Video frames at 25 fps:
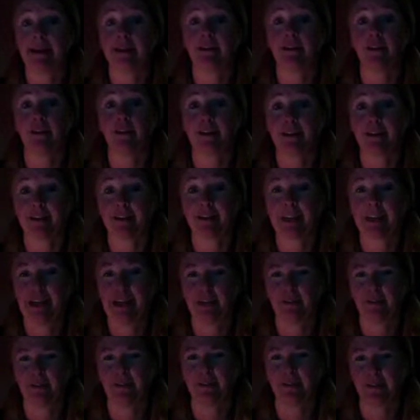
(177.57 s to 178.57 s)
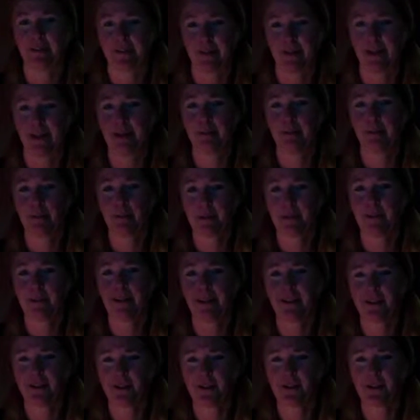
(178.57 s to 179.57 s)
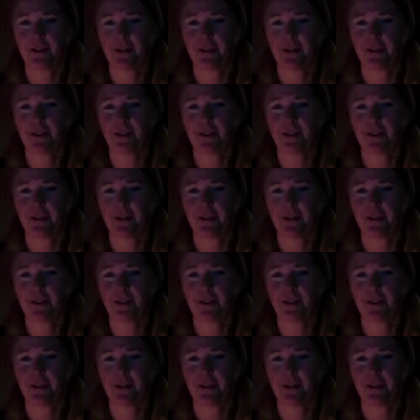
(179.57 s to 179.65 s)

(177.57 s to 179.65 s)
not a cloud in the sky, pretty much.